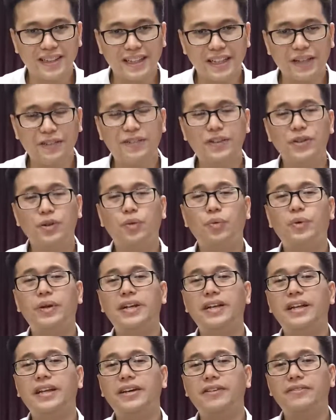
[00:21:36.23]
Even though we
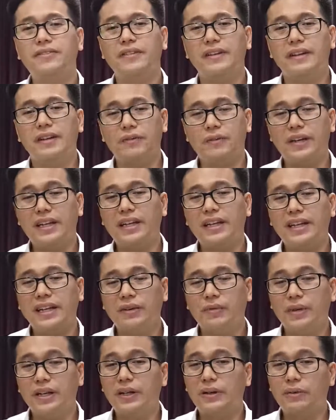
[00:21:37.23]
live,
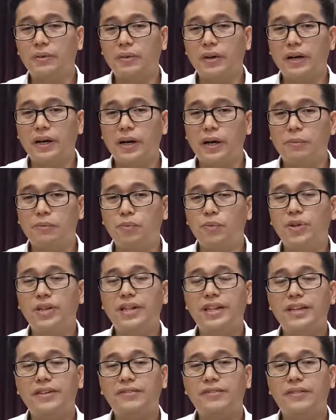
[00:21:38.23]
we we um, would
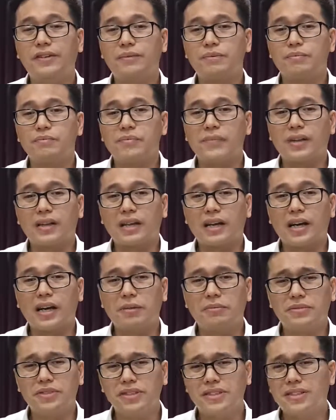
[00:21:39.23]
live
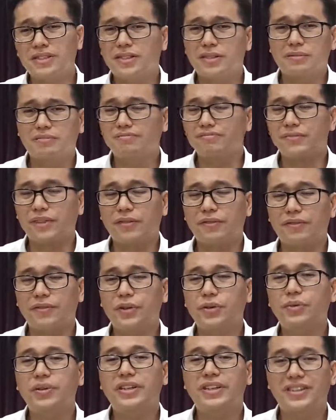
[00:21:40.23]
um, just um, a
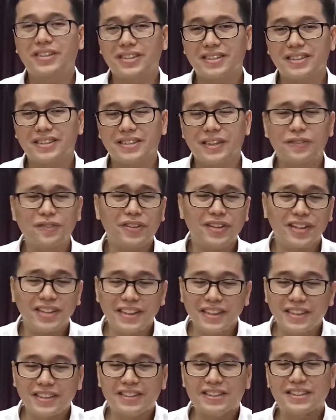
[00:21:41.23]
few years, several
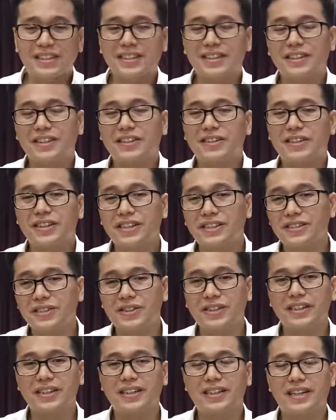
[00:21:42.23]
years in on this
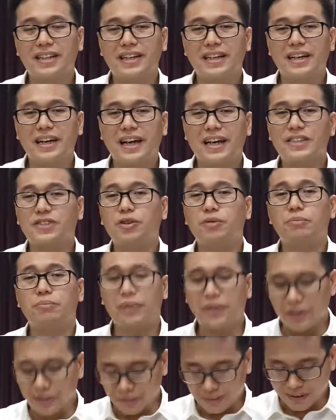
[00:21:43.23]
earth, as
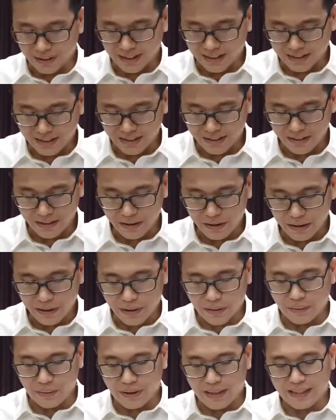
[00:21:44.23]
compared to God,
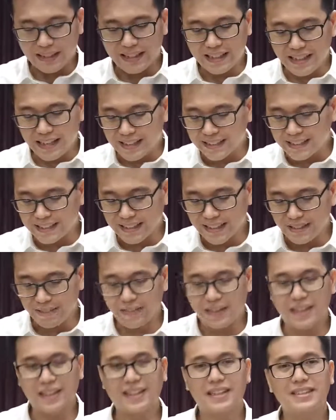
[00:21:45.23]
He has
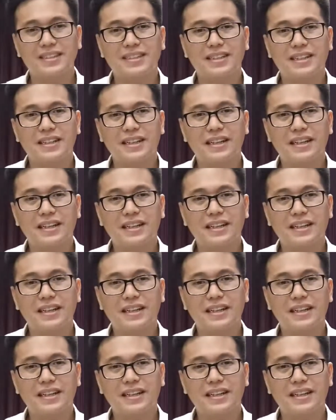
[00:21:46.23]
given us